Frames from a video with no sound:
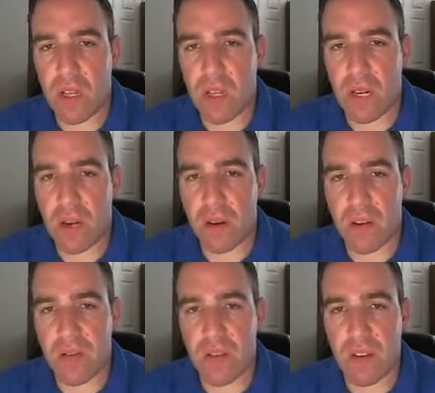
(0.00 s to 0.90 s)
in here. You
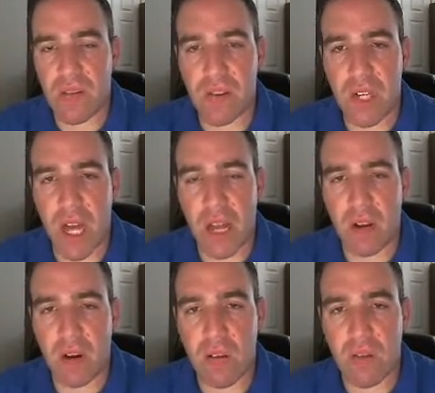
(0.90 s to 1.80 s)
can do different
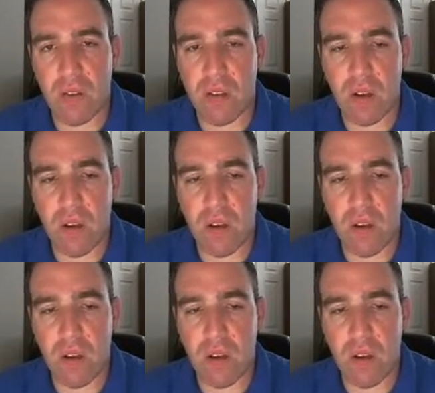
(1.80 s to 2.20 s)
channels,